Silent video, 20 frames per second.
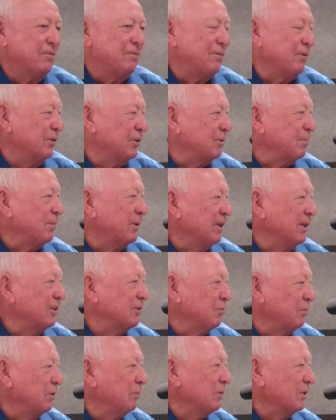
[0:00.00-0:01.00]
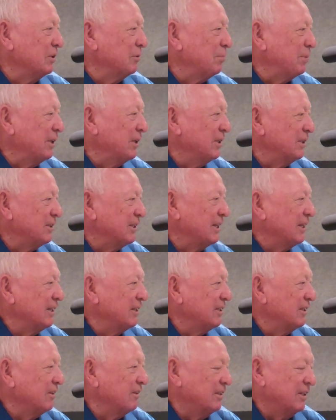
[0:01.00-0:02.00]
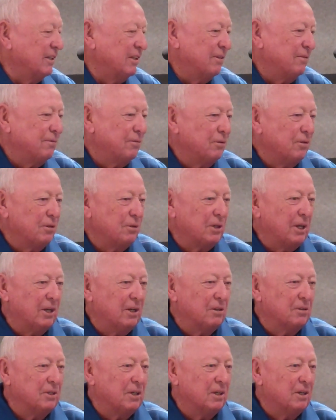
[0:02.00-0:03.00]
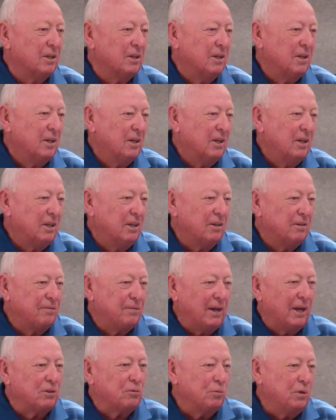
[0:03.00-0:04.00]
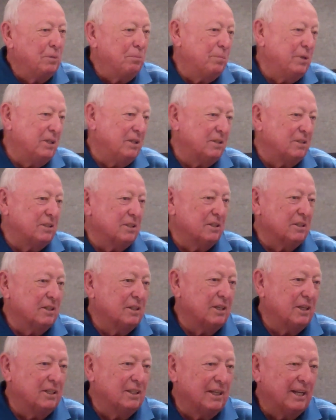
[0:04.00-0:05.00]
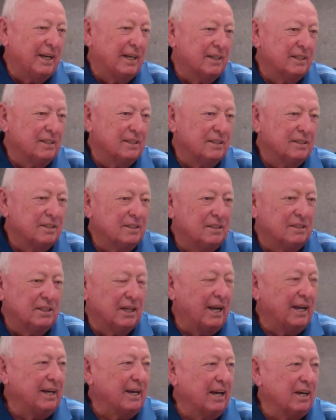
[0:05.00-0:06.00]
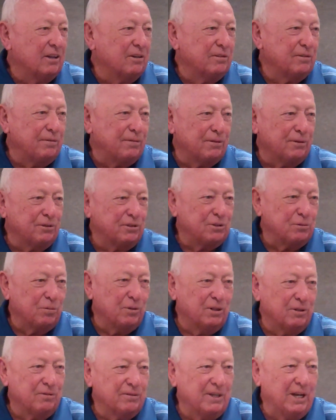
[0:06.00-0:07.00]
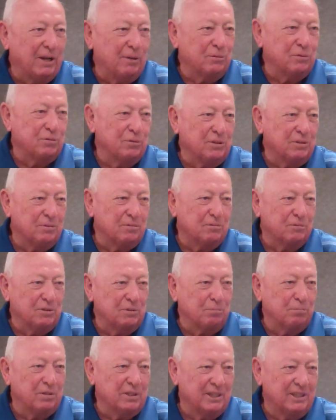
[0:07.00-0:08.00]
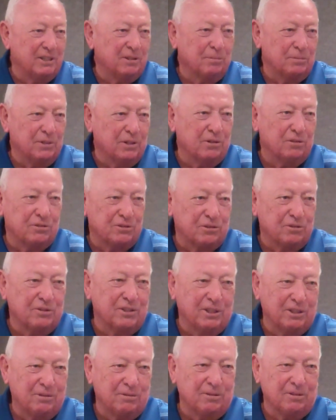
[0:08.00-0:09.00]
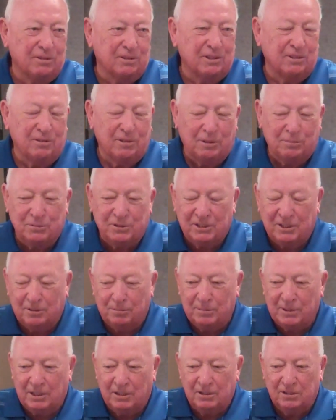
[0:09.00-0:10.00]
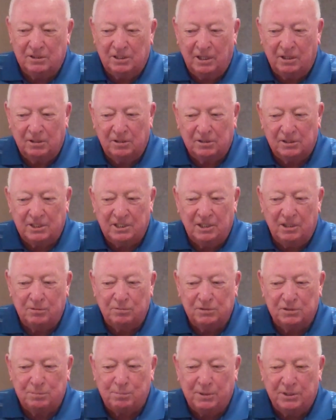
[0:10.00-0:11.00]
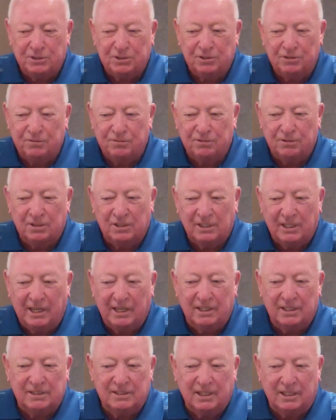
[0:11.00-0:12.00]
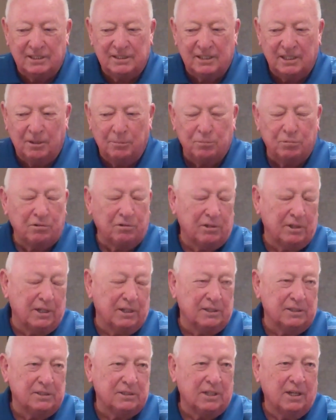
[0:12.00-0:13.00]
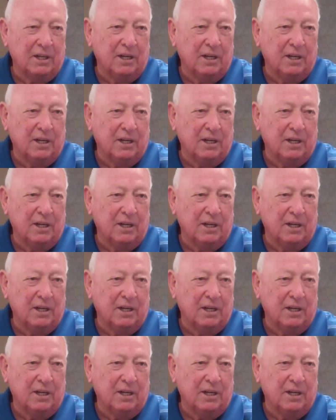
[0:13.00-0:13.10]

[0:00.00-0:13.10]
first place. We won the pennant that year in '84, and in fact, we beat Atlanta 9 out of the first 12 games we played them. So they were a little upset about it. And the kid that was pitching for Atlanta at that time, Perez,